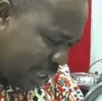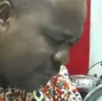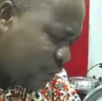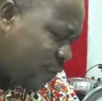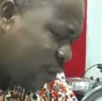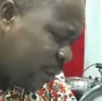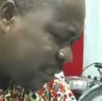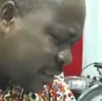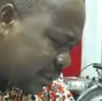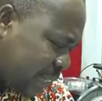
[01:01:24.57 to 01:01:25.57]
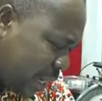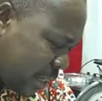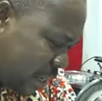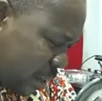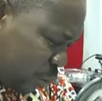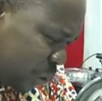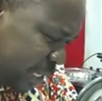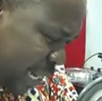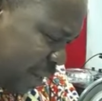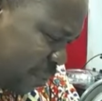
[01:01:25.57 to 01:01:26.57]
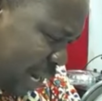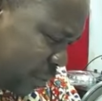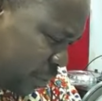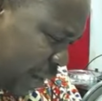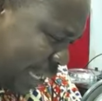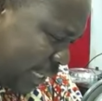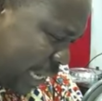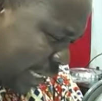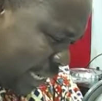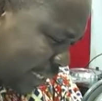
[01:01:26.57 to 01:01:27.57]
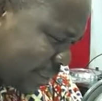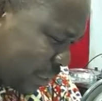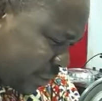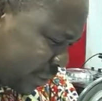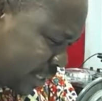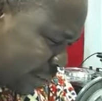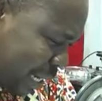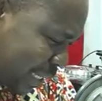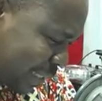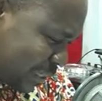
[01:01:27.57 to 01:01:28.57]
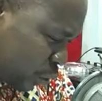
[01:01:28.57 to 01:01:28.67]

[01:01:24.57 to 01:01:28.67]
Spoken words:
a few of your messages are Modi Air Bano Ali Al Hassan also said the man has a